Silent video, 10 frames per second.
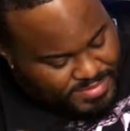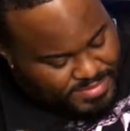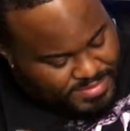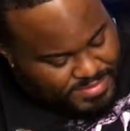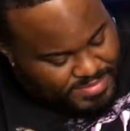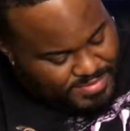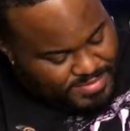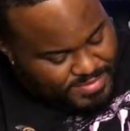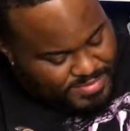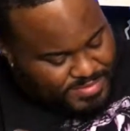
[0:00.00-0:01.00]

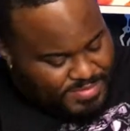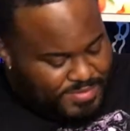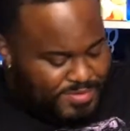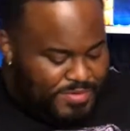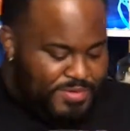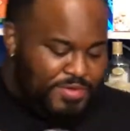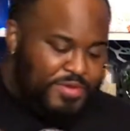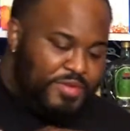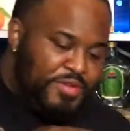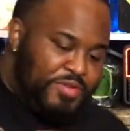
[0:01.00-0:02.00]

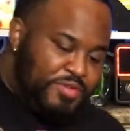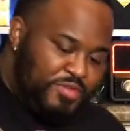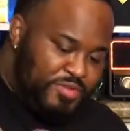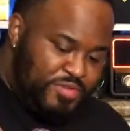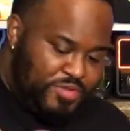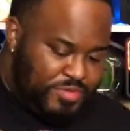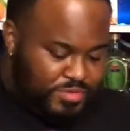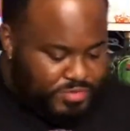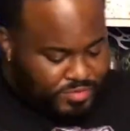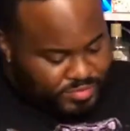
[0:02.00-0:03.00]

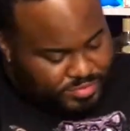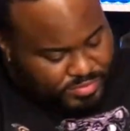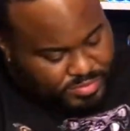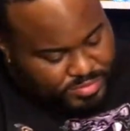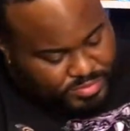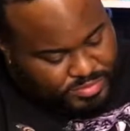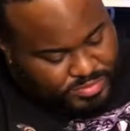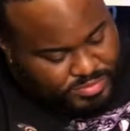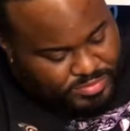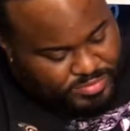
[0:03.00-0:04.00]

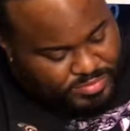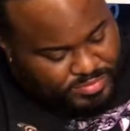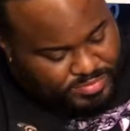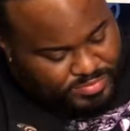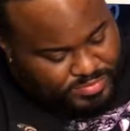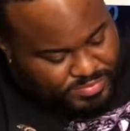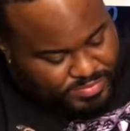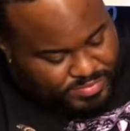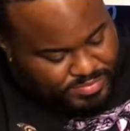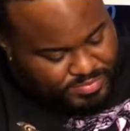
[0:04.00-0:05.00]

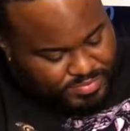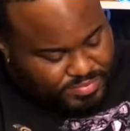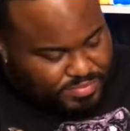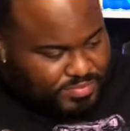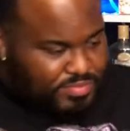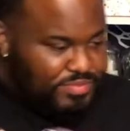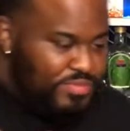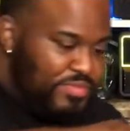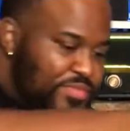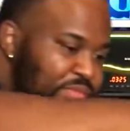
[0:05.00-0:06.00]

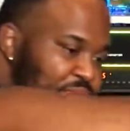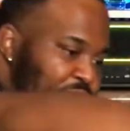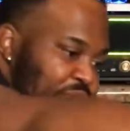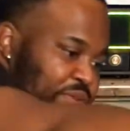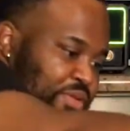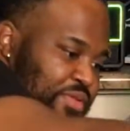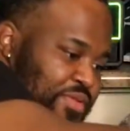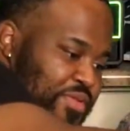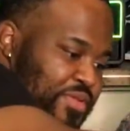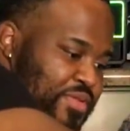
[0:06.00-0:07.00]
This person isn't speaking.